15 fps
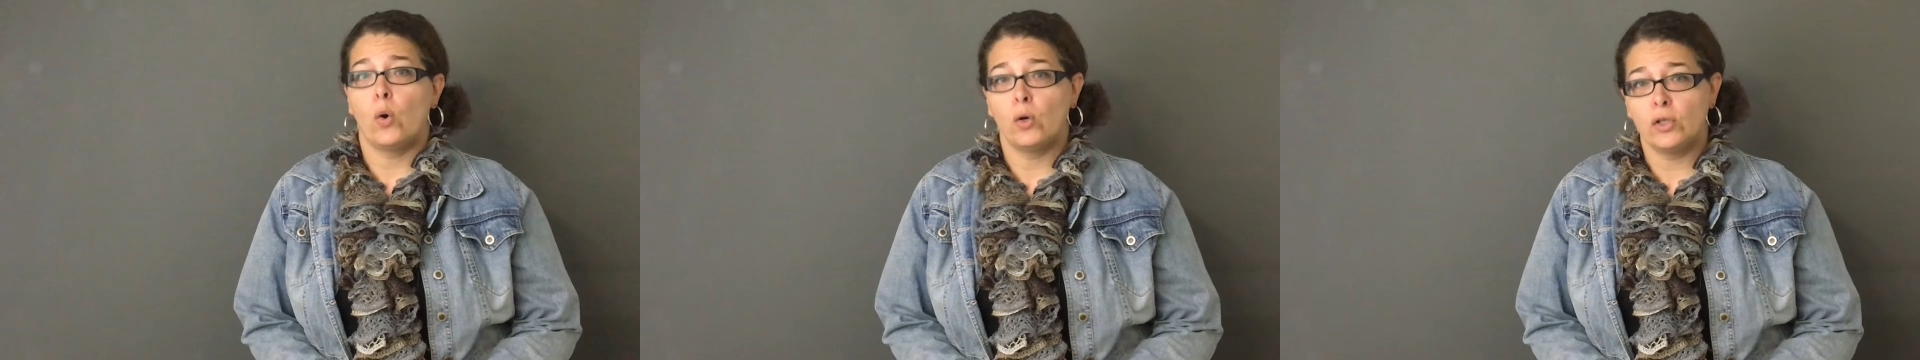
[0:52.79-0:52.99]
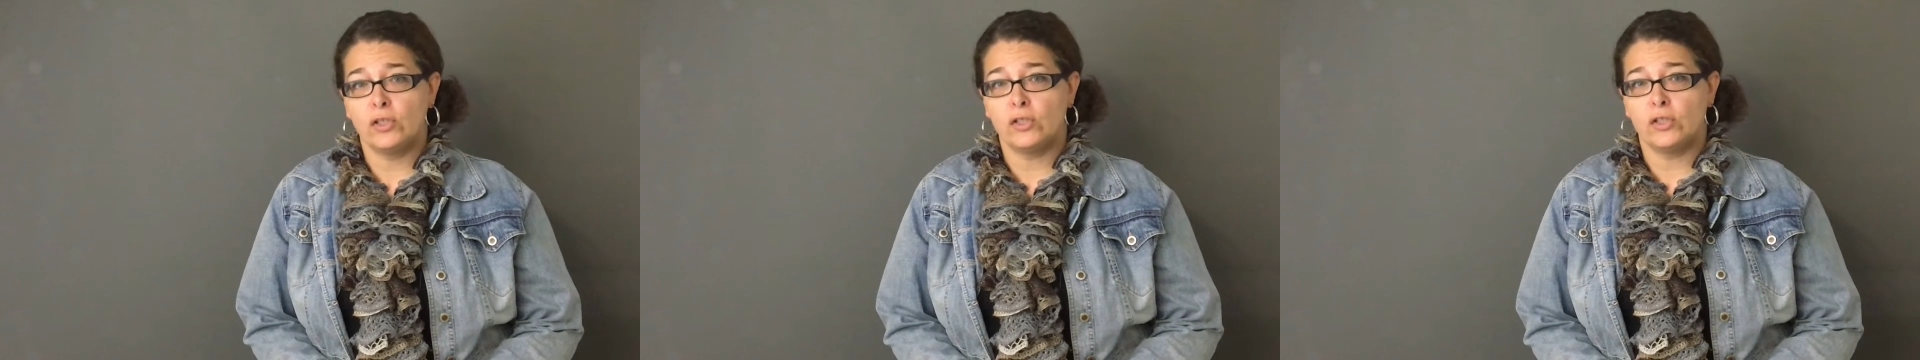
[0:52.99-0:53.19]

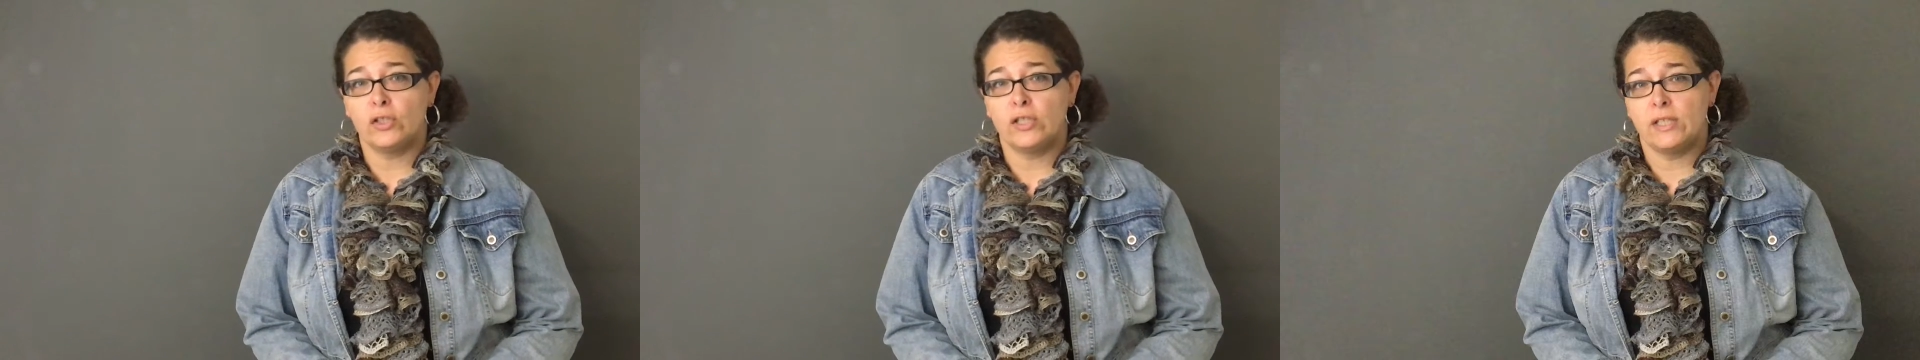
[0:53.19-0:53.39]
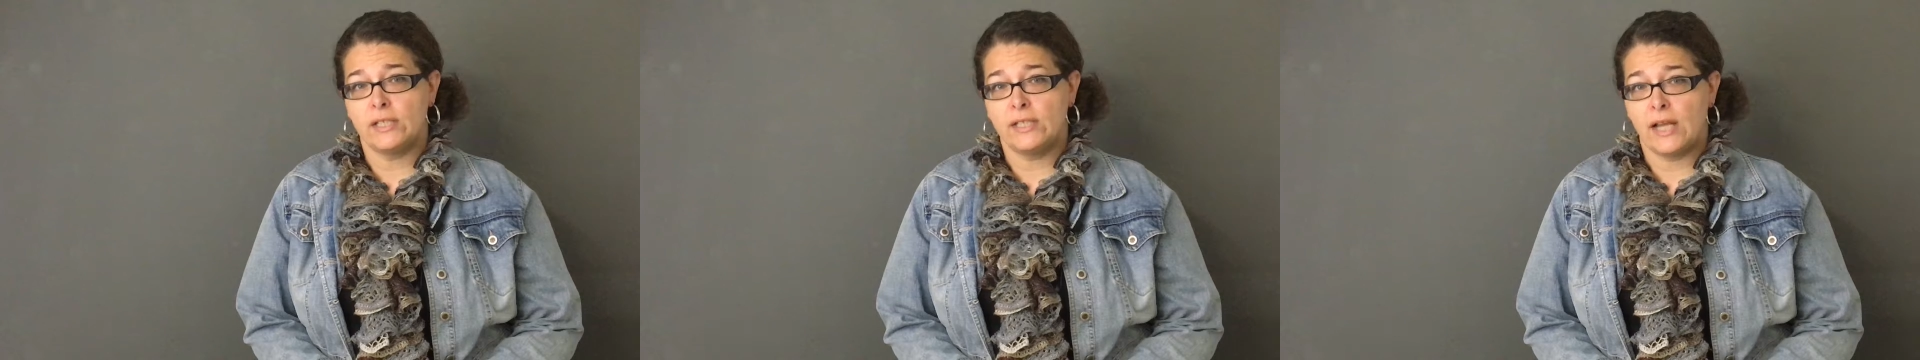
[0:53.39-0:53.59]
or
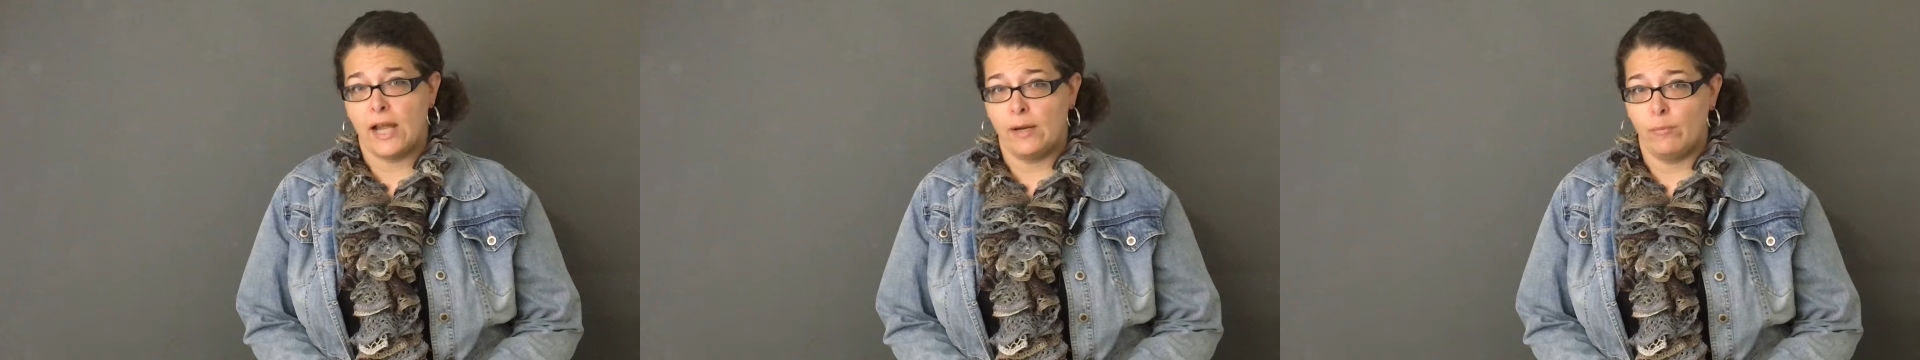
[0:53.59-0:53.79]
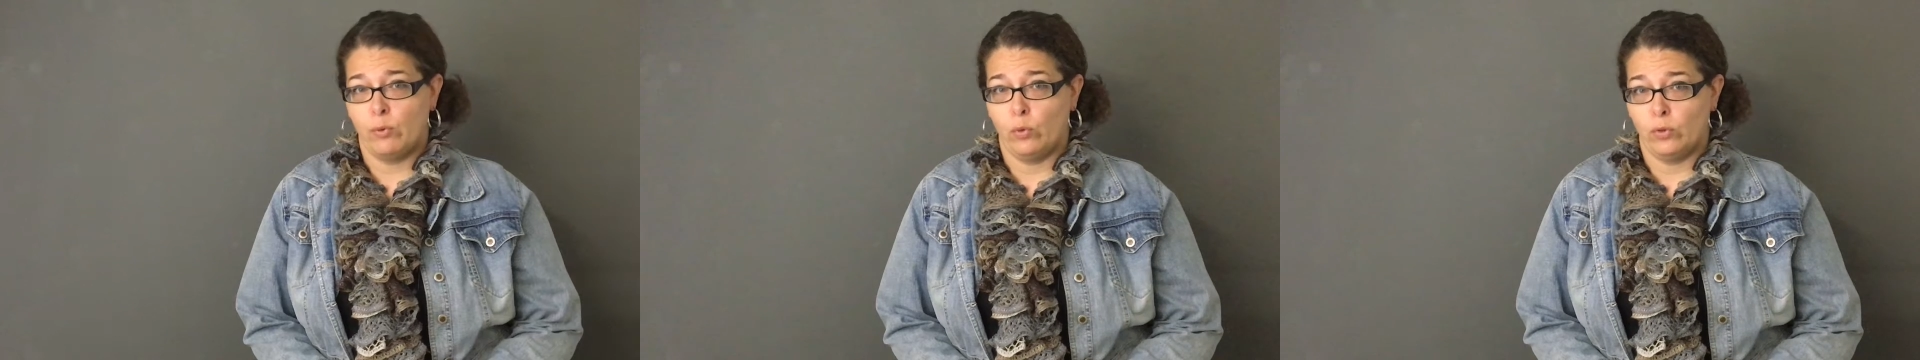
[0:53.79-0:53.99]
search the
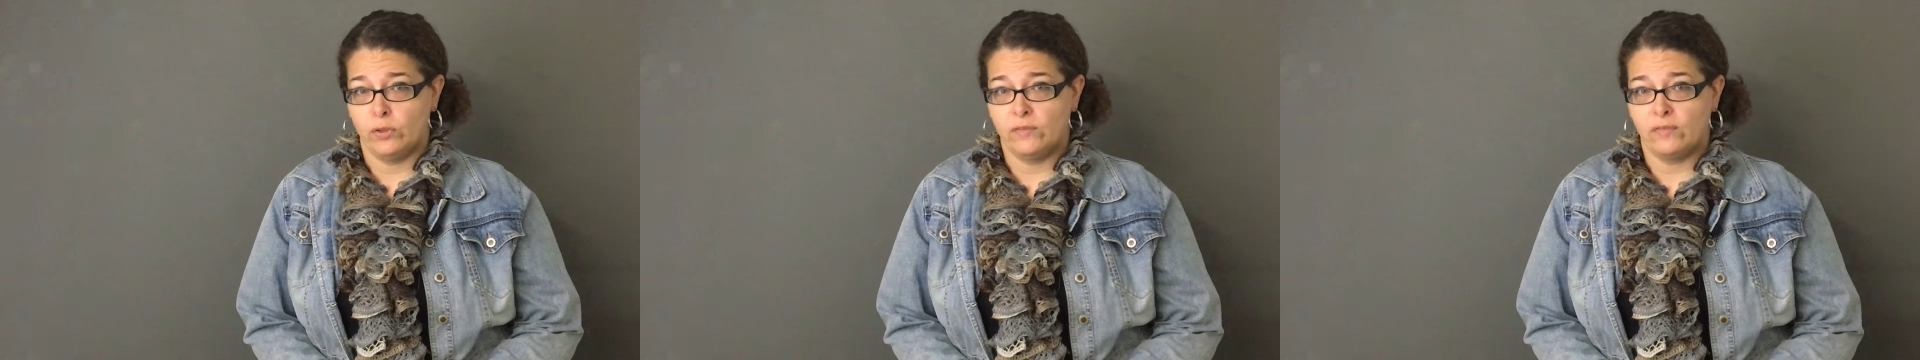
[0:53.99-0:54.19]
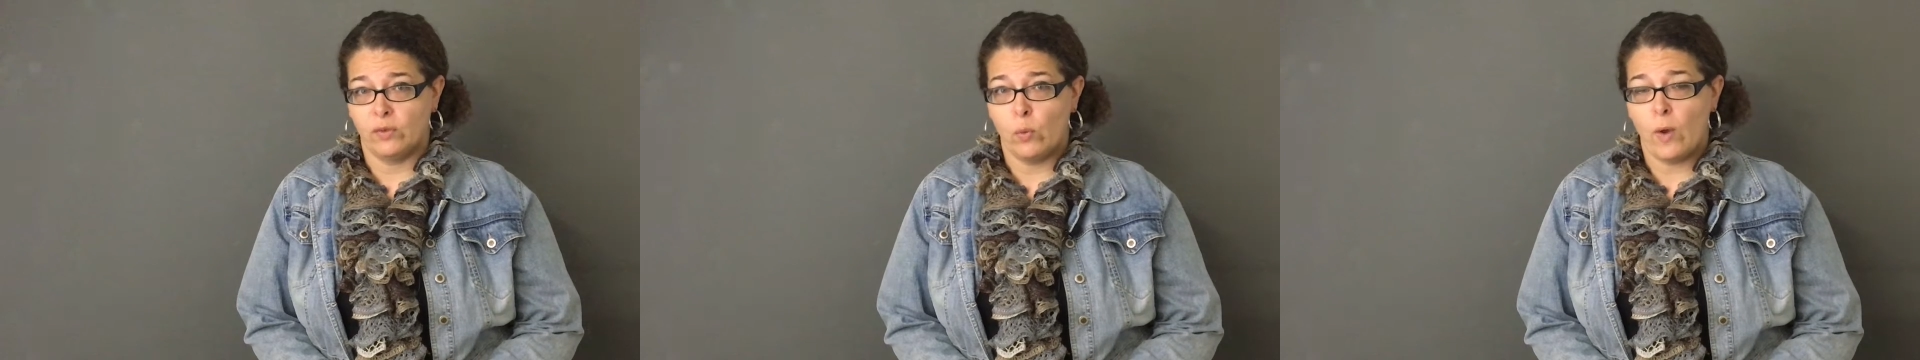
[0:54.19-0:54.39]
tide
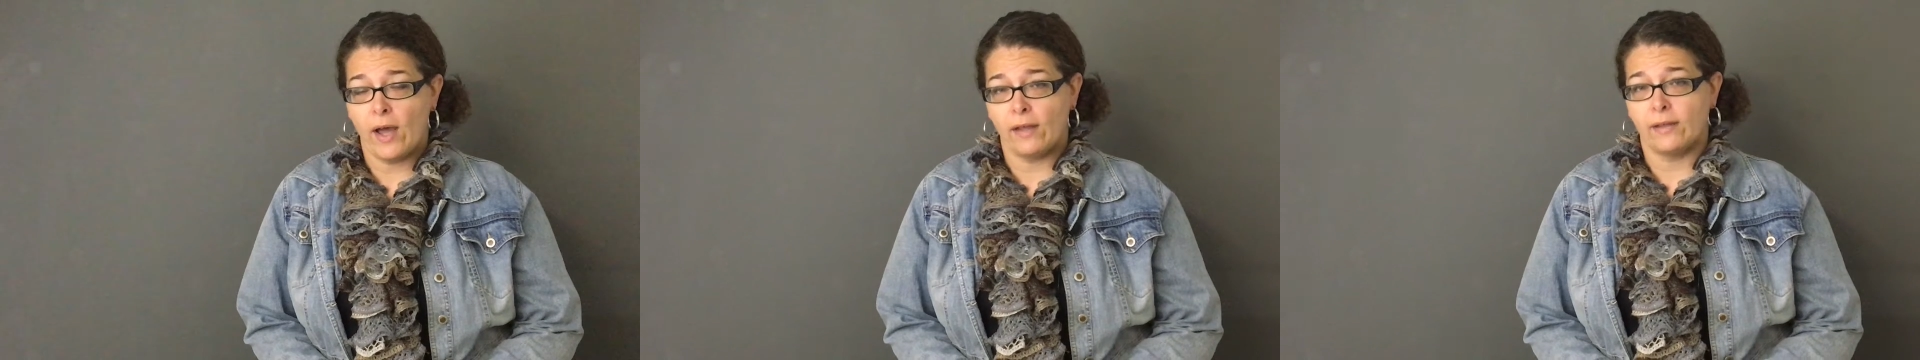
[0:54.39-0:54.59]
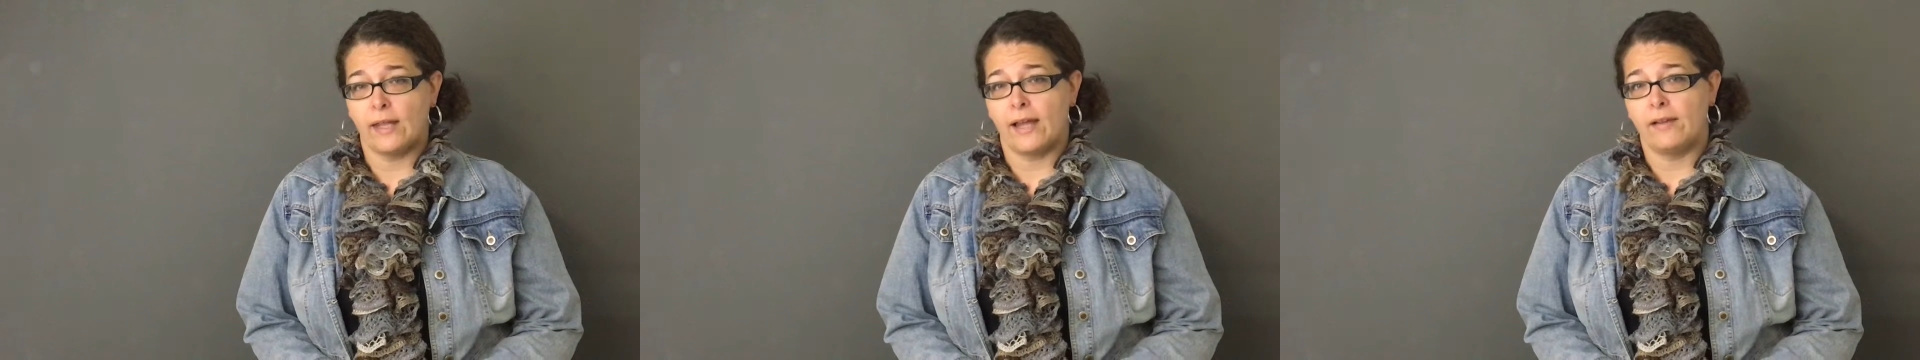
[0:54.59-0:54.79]
pools for
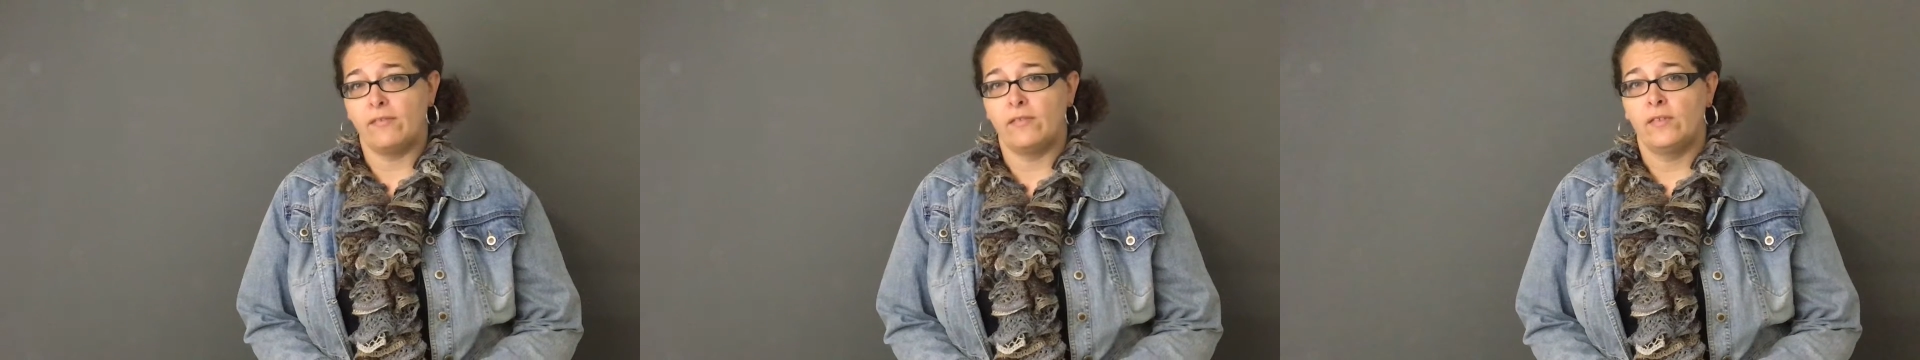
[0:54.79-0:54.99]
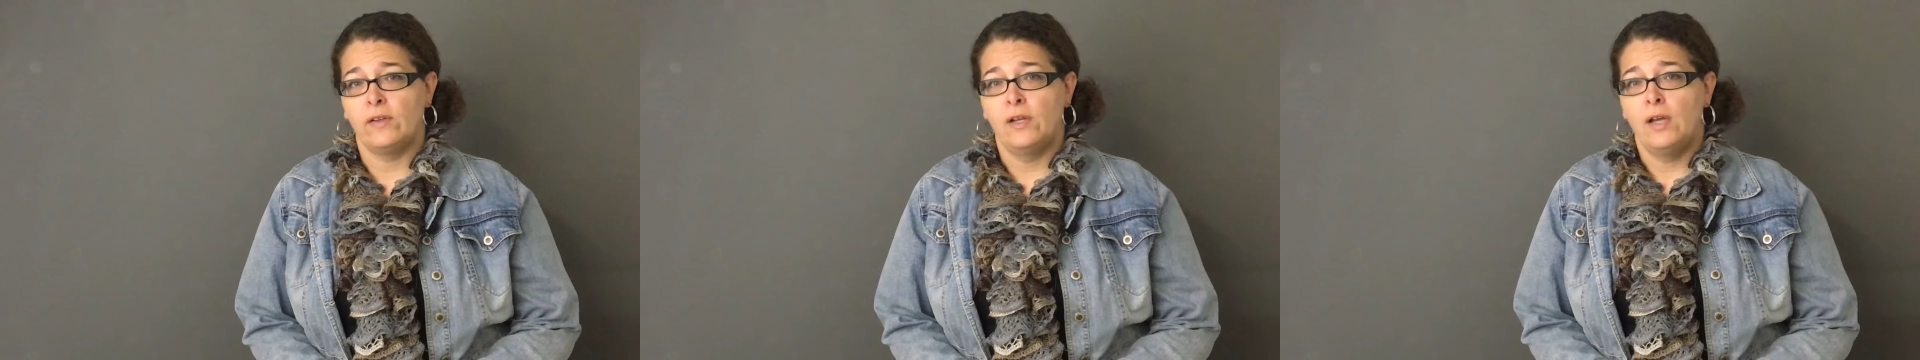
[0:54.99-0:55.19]
wildlife.